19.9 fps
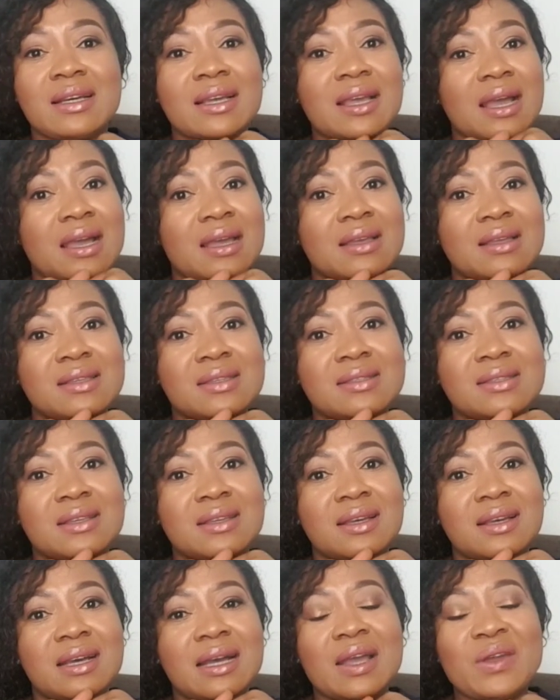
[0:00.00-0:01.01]
Guys,
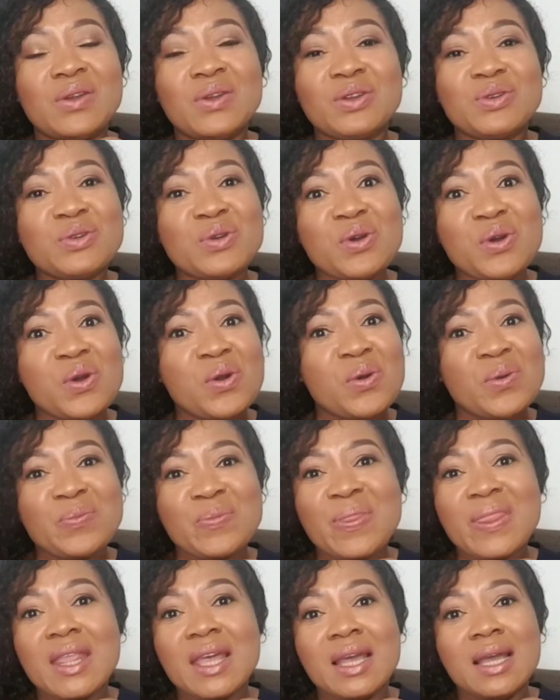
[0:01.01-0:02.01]
I don't know.
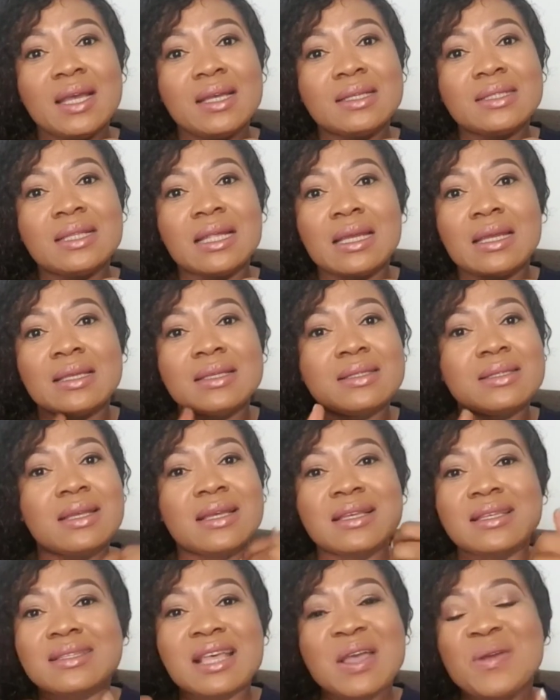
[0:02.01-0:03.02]
Like, the
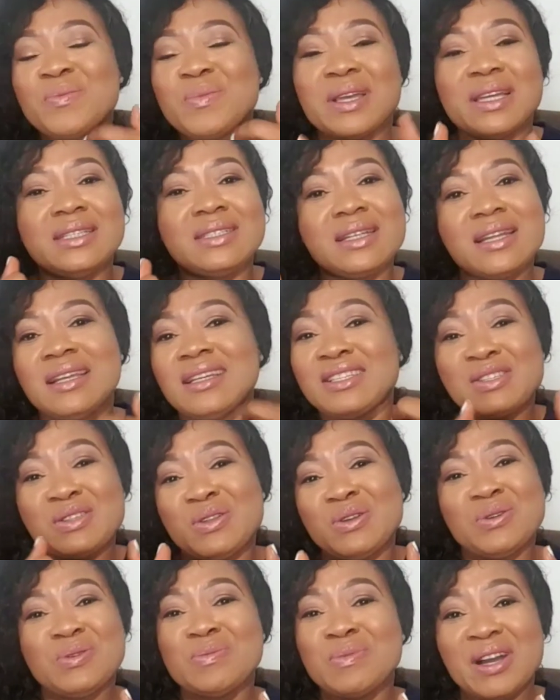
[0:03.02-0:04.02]
excitement is
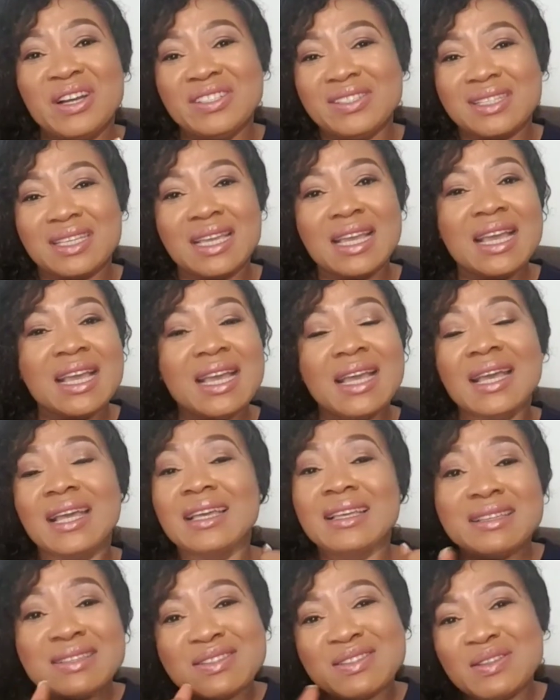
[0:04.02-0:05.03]
too much.
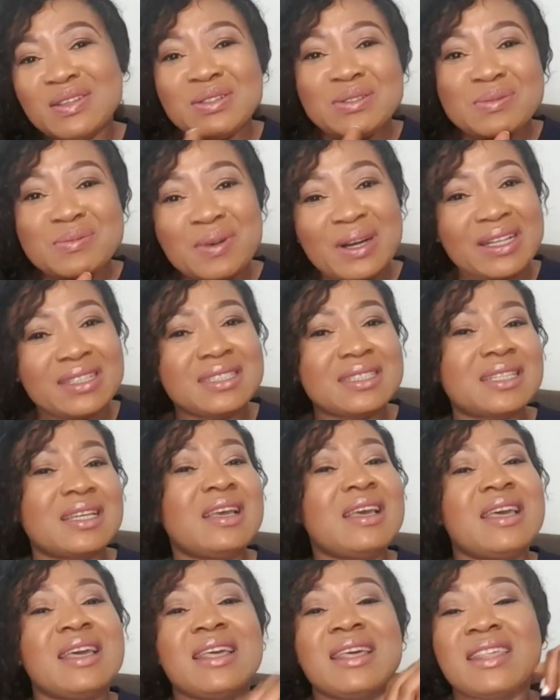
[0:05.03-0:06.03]
It's too much.
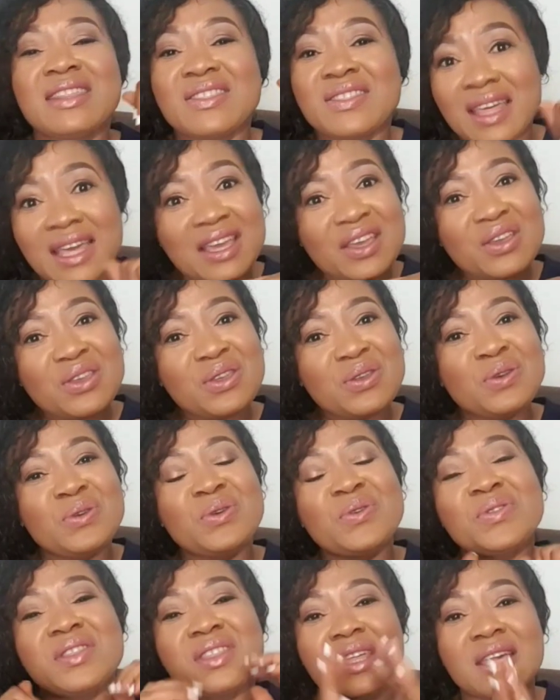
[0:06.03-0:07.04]
Thank
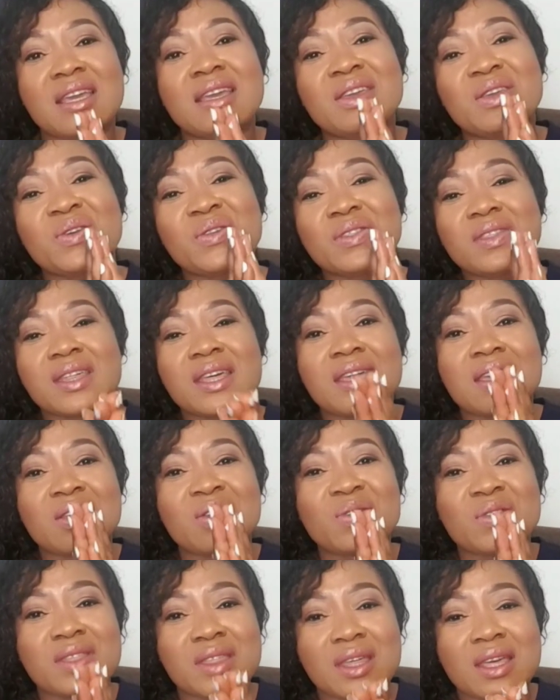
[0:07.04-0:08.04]
you, thank you,
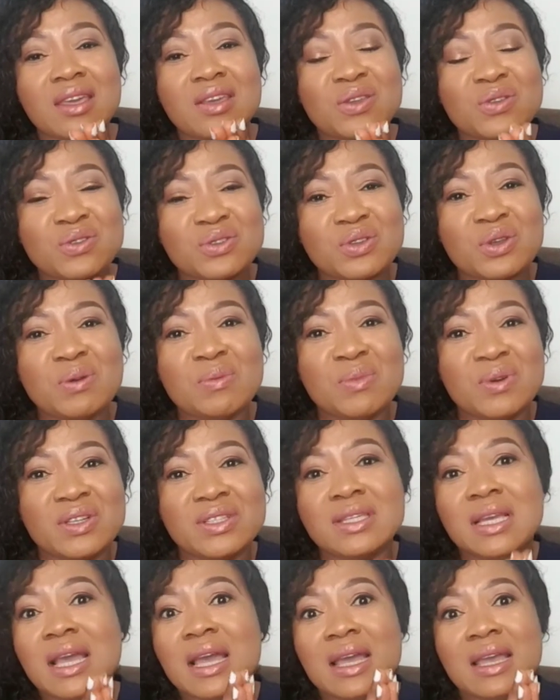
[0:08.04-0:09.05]
thank you, thank you so
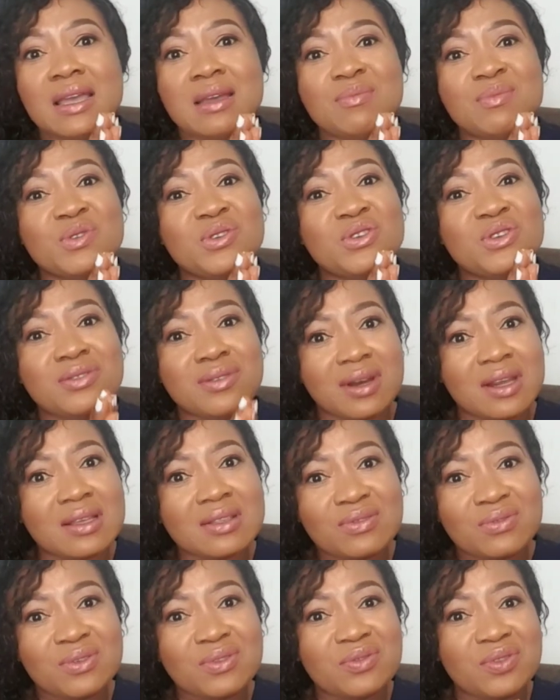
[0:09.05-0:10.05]
much. I am
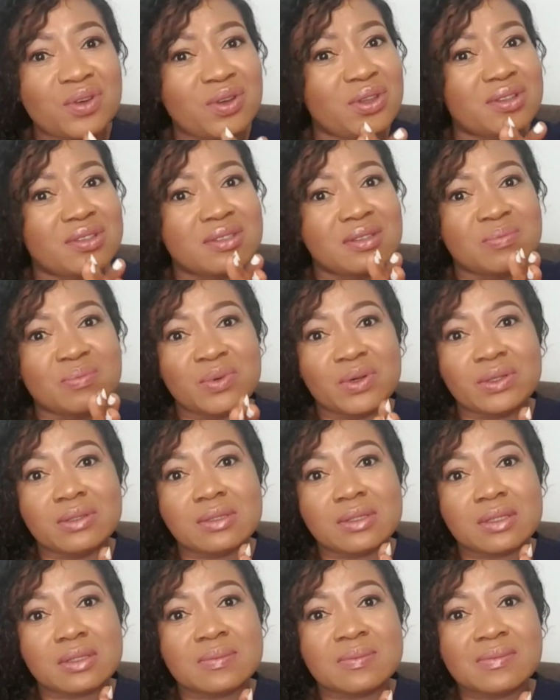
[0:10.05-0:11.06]
grateful for your
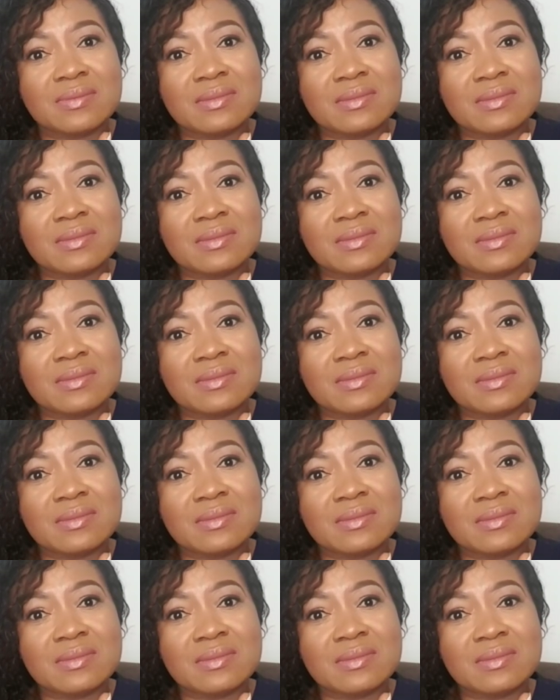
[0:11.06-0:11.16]
support.